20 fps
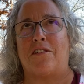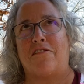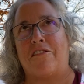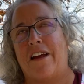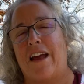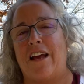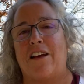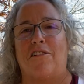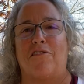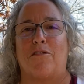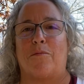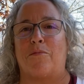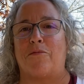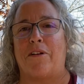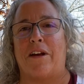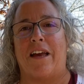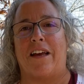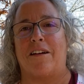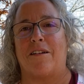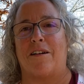ankle or
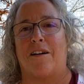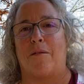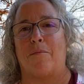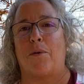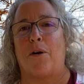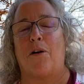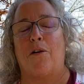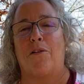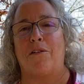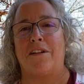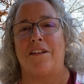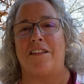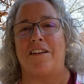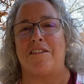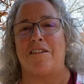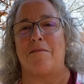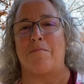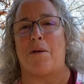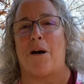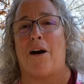break a bone in
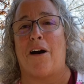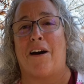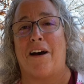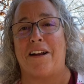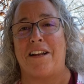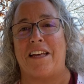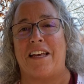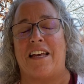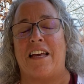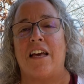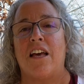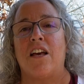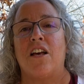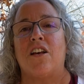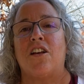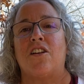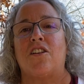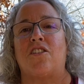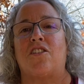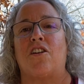their body.
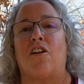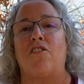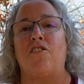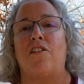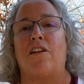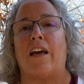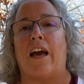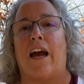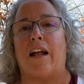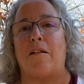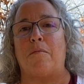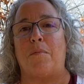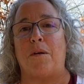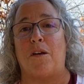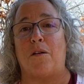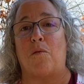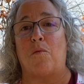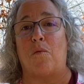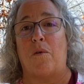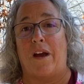So you got to
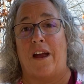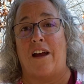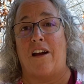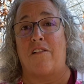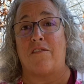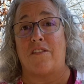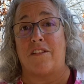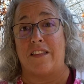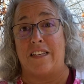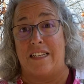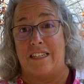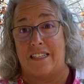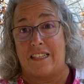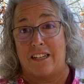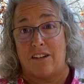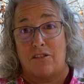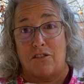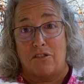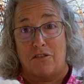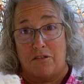be aware of these
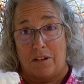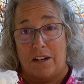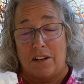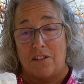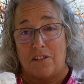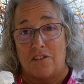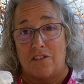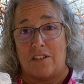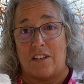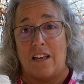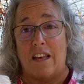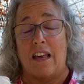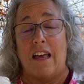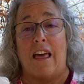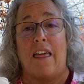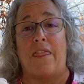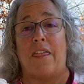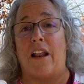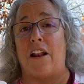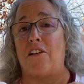little critters
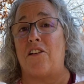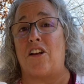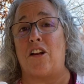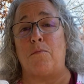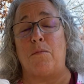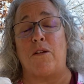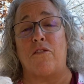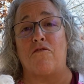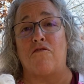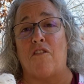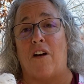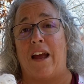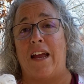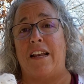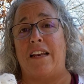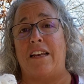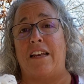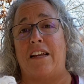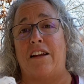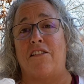that are going to be
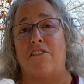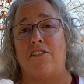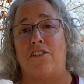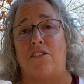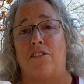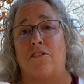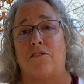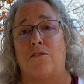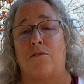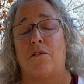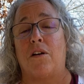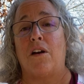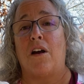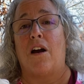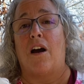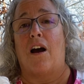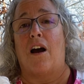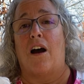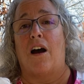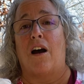right near you
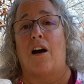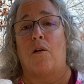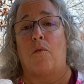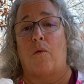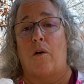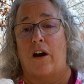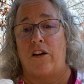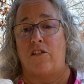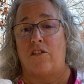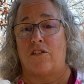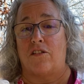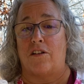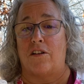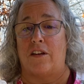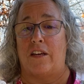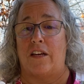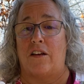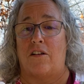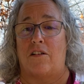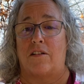while you're
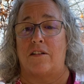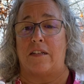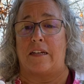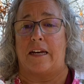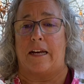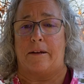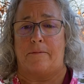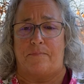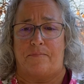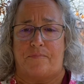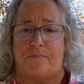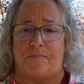cooking all day.